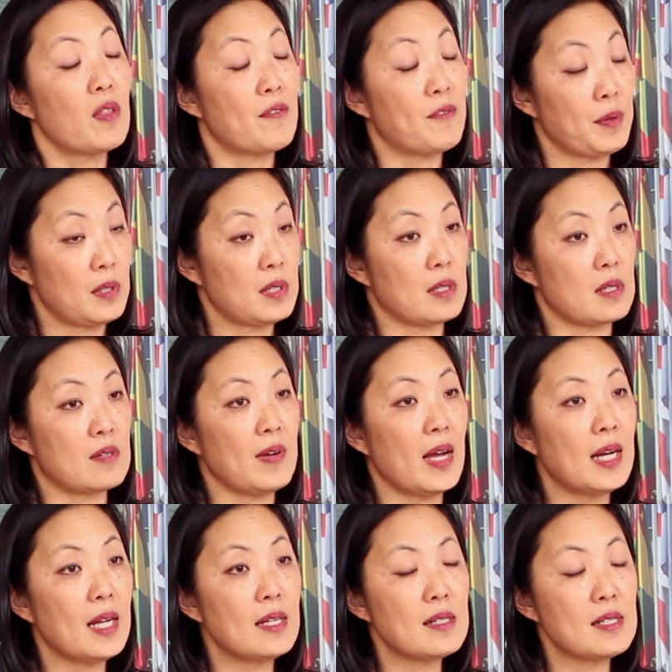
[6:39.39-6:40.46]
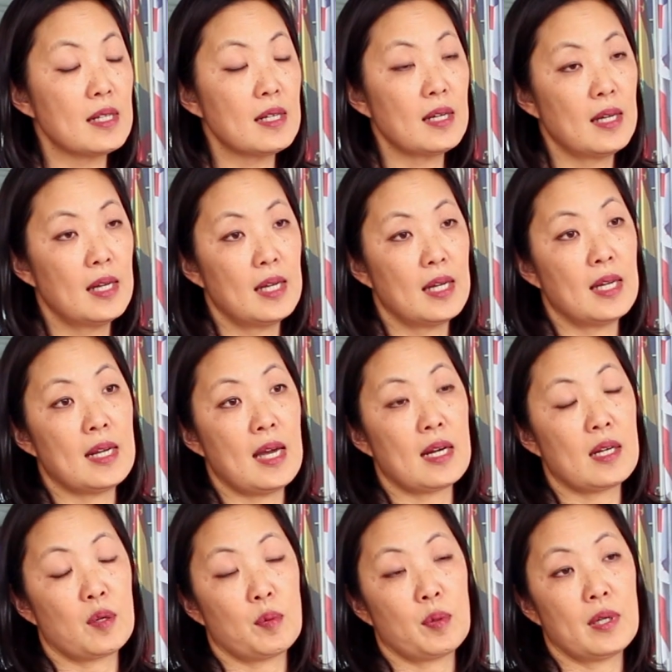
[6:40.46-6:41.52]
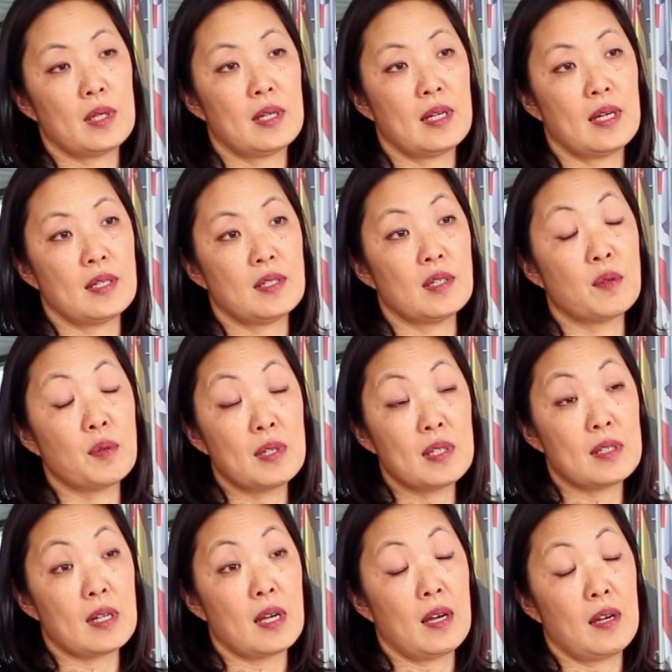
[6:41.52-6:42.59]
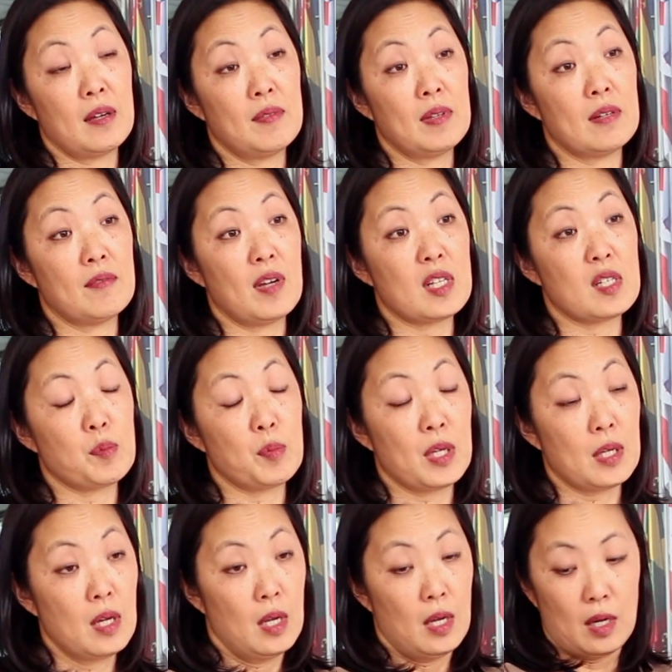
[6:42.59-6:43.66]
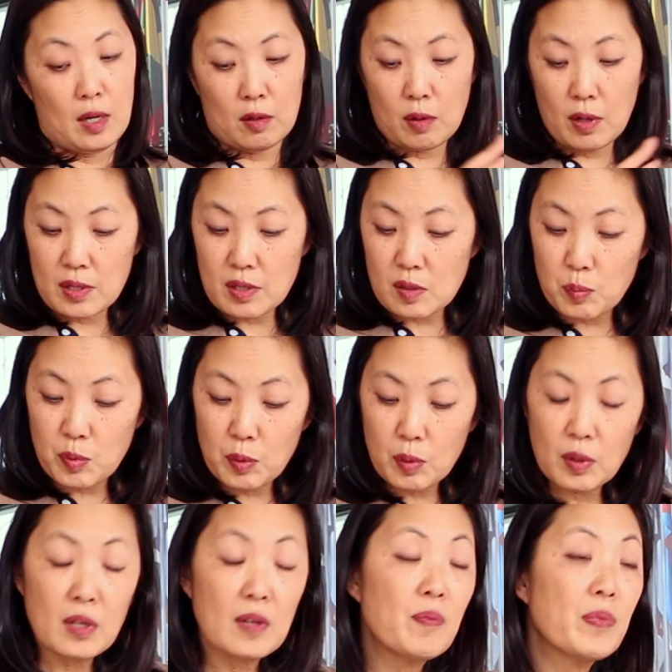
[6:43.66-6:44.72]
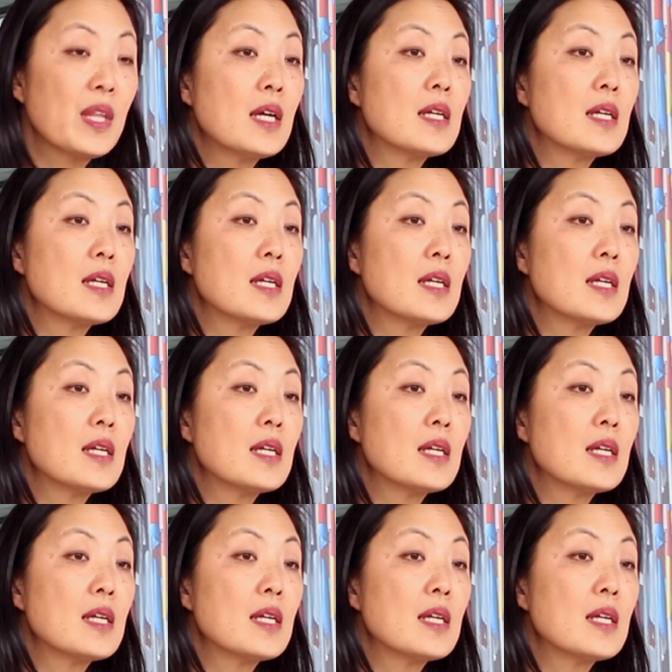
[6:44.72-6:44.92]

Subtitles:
the first is financing, inadequate degrees of investment across the board.